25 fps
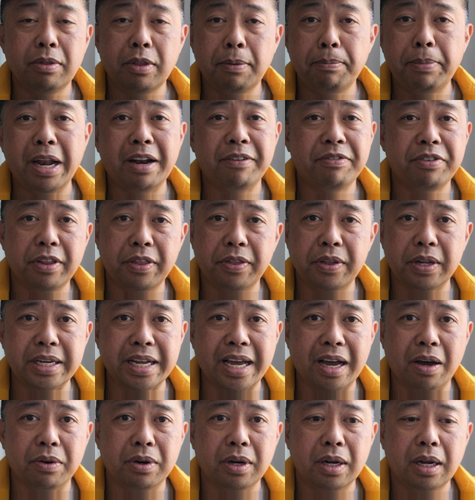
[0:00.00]
the benefit of the
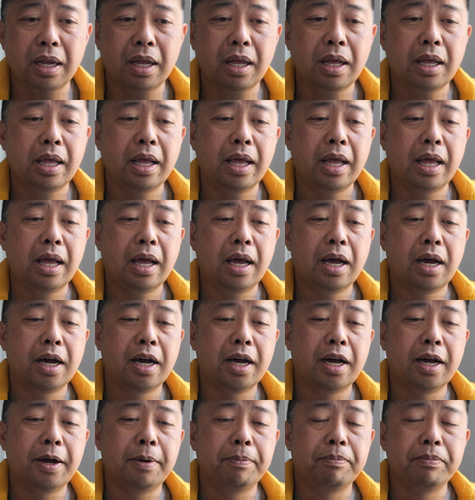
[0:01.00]
doubt.
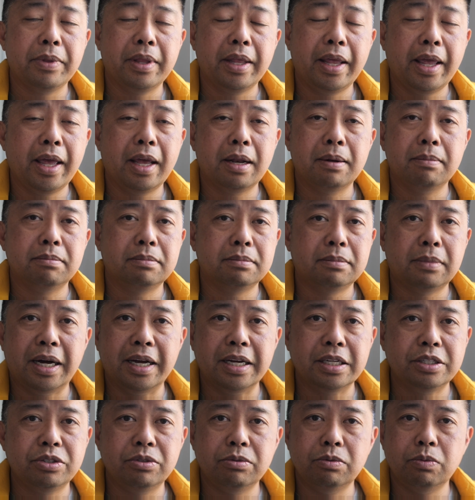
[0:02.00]
And
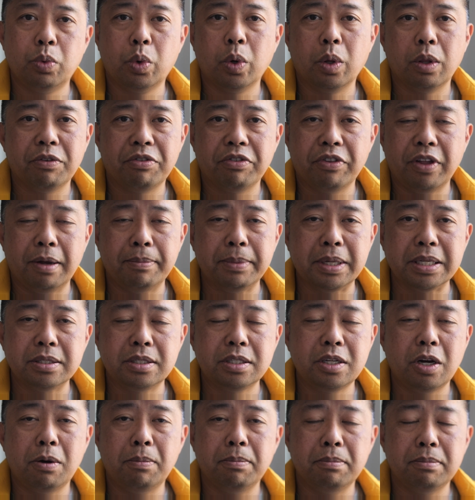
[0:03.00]
my rule of thumb is
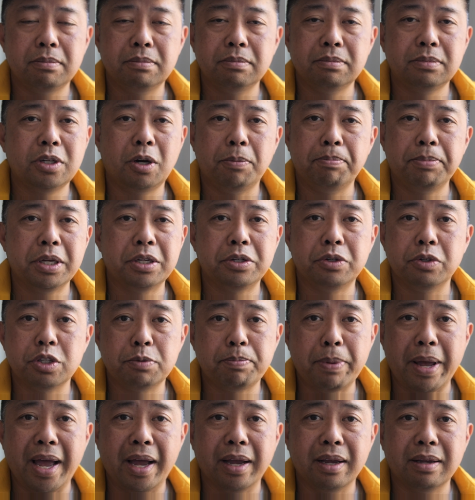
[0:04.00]
don't be a
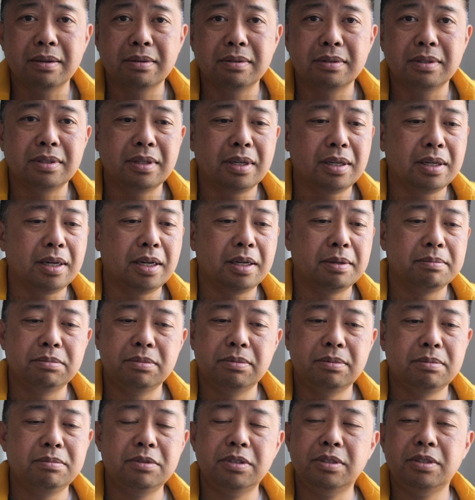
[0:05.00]
douchebag.
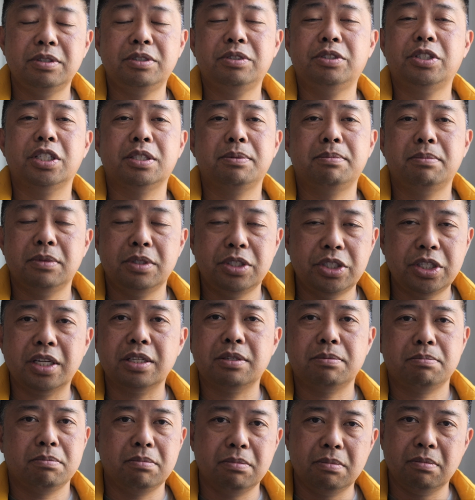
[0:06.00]

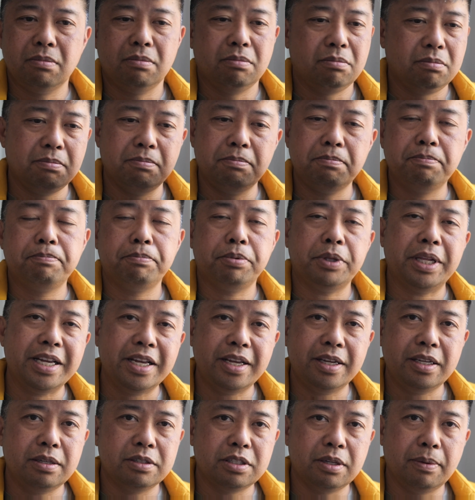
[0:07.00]
Just
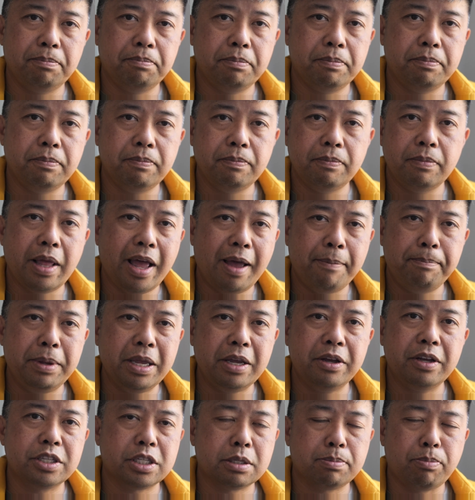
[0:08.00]
play, be
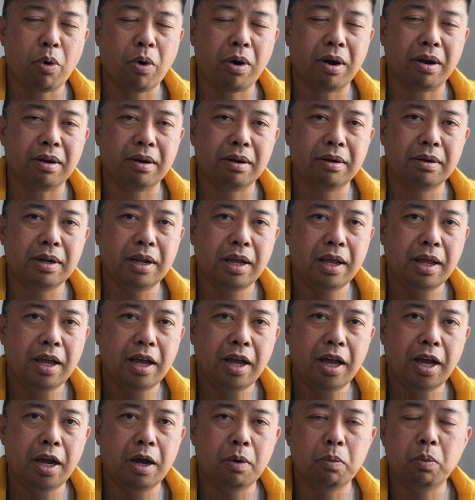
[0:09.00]
a good sport.
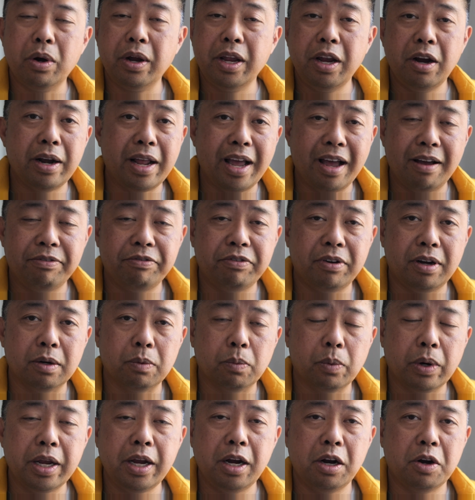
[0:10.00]
We're here to have
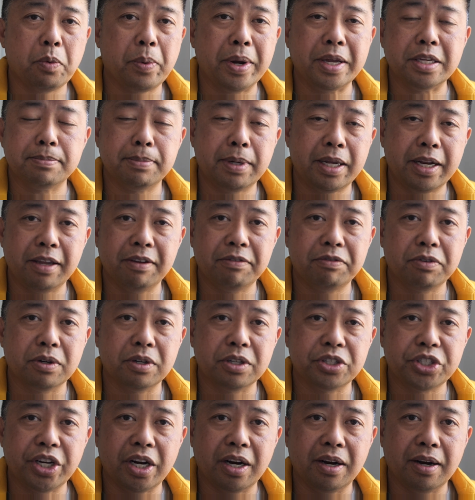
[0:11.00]
fun. We're here to raise money for
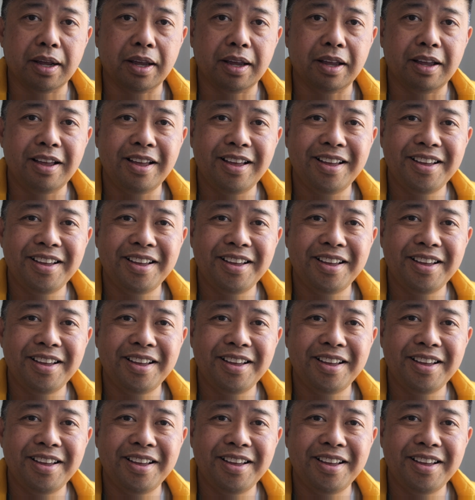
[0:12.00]
a charity.